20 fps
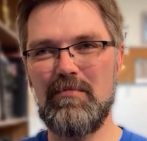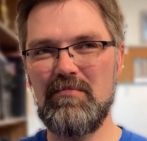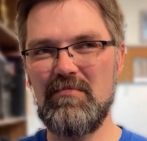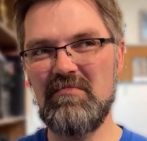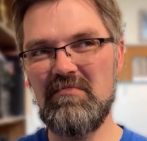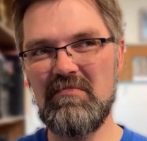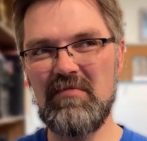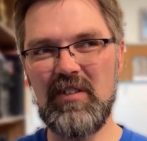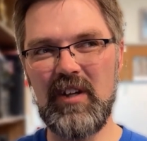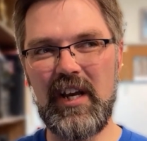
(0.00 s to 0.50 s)

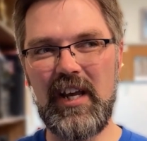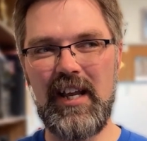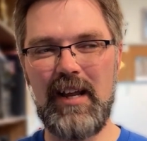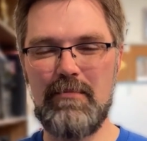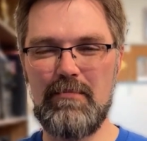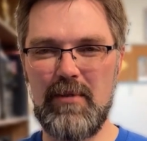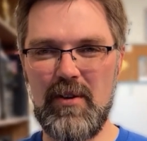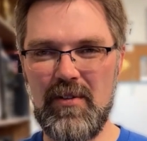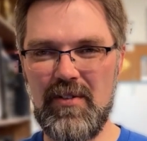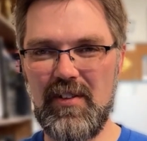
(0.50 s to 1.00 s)
looking
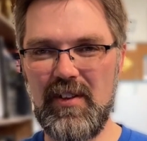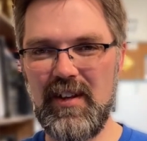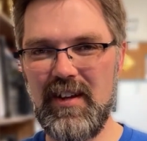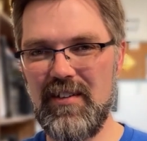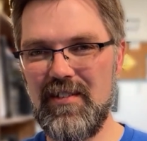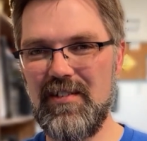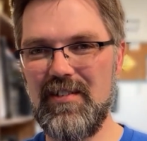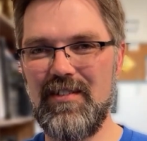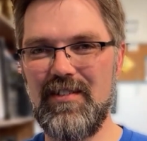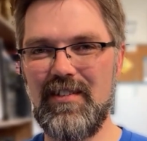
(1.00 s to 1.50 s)
at both
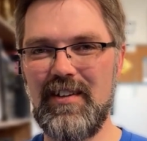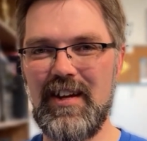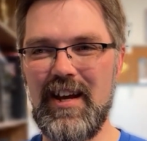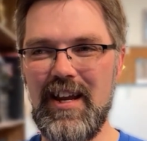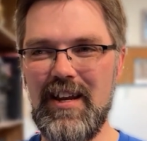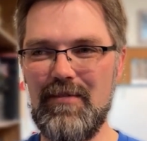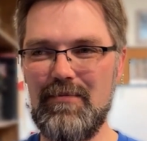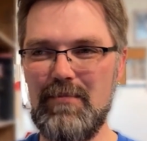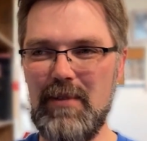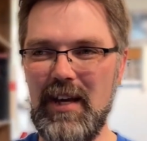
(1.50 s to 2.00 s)
lists,
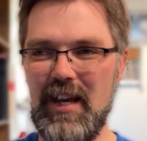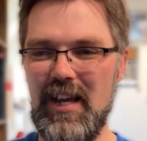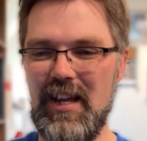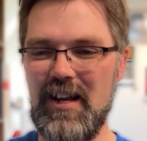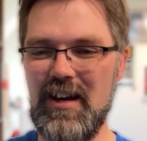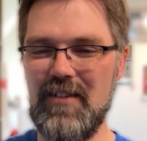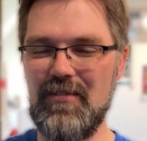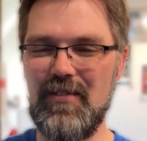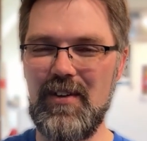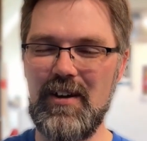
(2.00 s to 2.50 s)
kind of picking
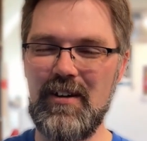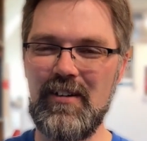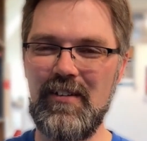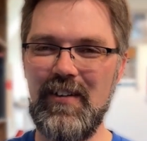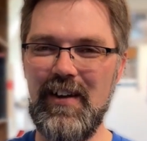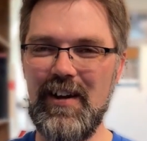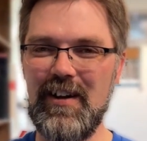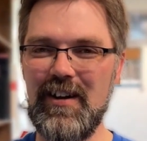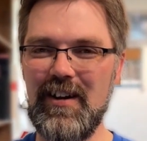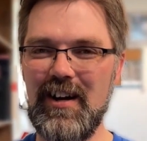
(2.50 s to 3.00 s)
off here and
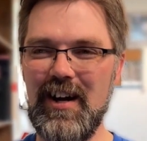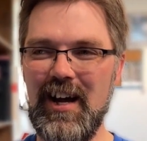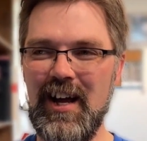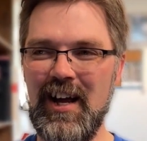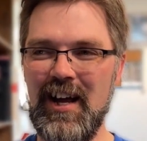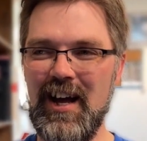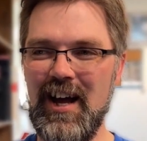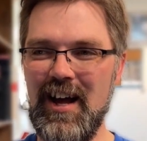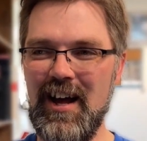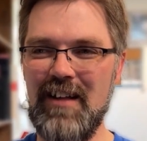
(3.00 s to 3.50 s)

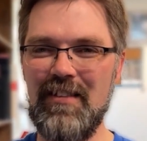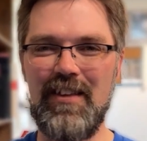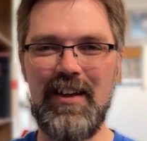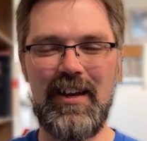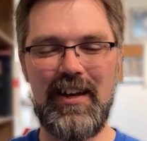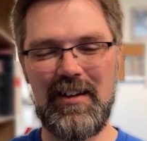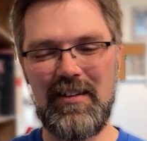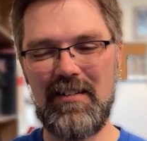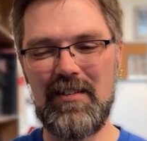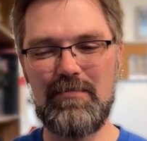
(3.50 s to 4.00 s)
there, I, I
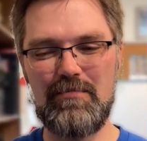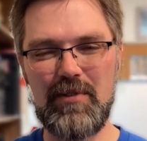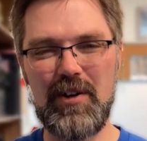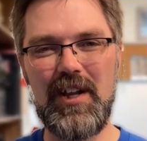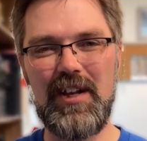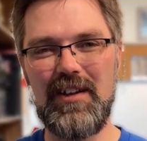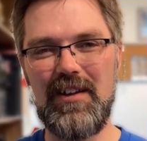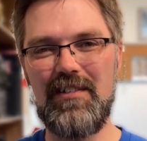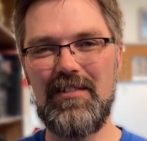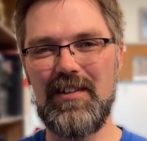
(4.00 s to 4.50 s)
think it's a pretty
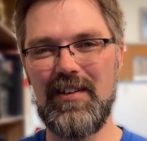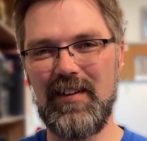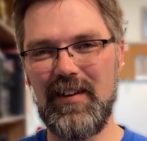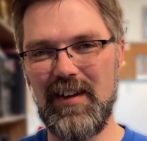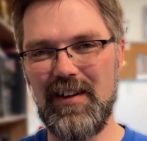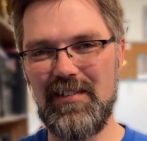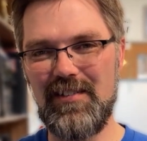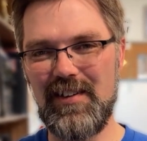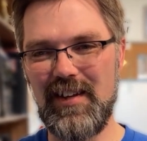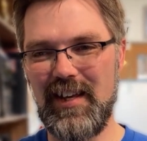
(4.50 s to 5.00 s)
decent
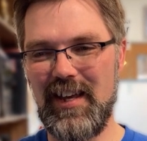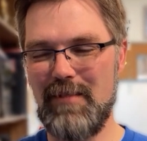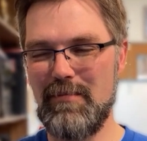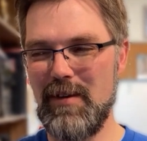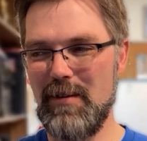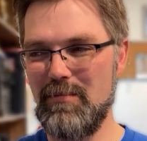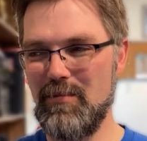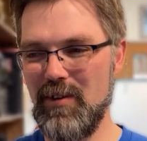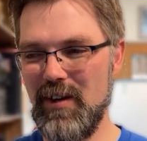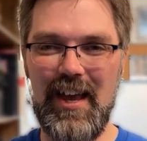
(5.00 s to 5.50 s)
list it came
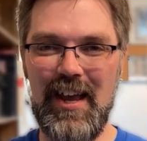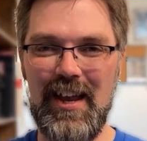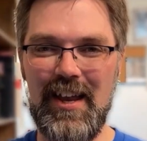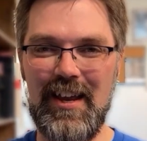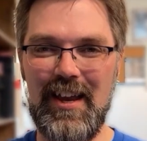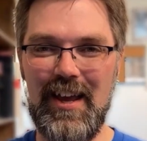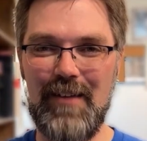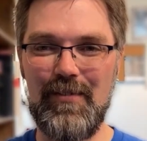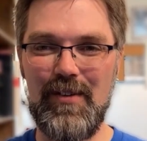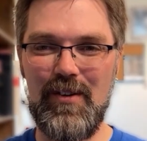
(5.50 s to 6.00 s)
up with.
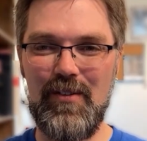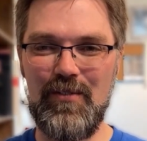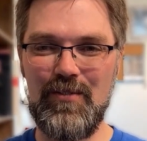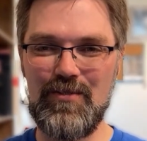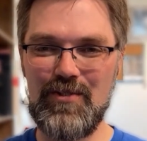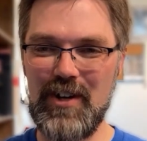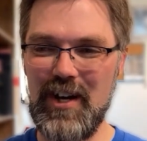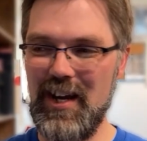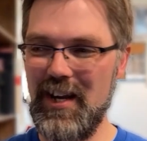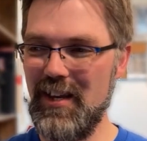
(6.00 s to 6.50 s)
Have you
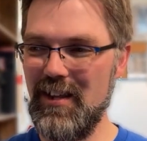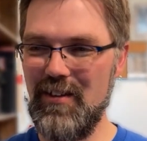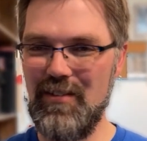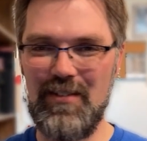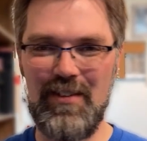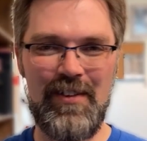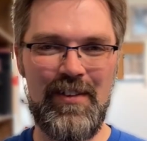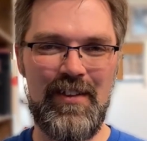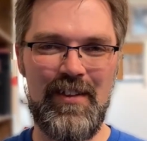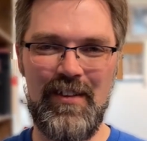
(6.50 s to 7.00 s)
tried
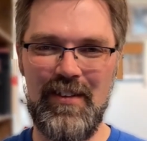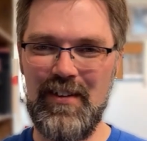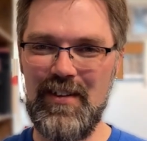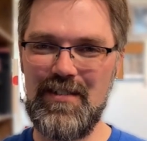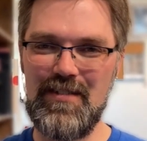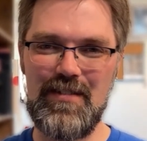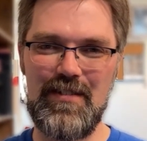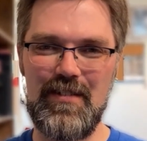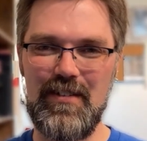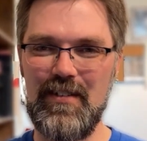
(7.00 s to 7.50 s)
using
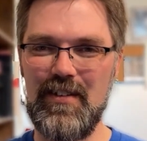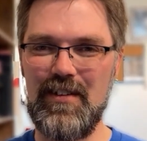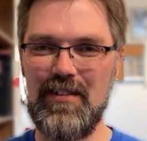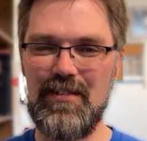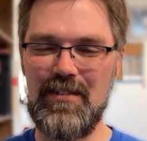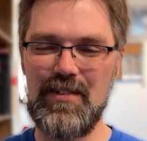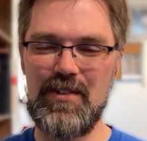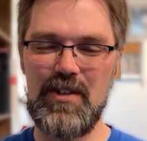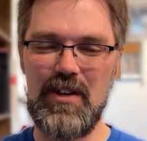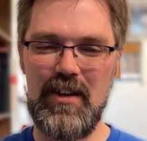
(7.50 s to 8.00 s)
this
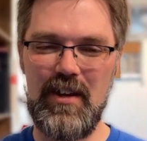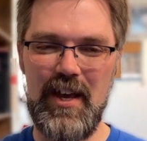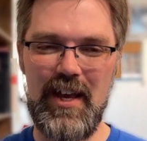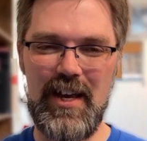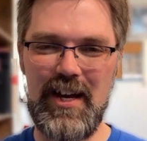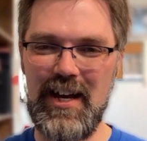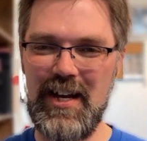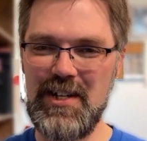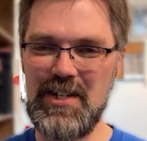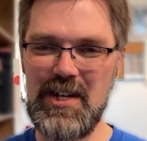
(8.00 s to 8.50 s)
this A
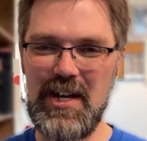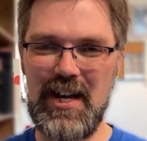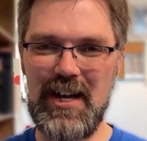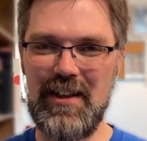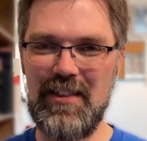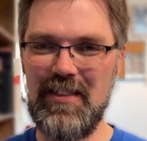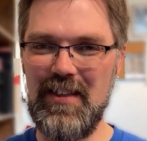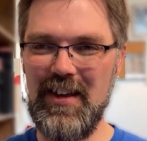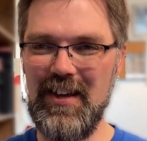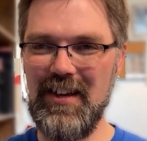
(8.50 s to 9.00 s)
I chat
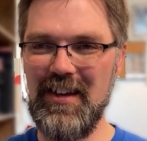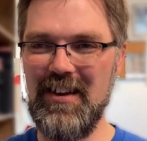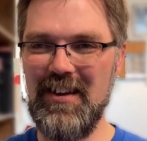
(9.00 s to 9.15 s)
thing?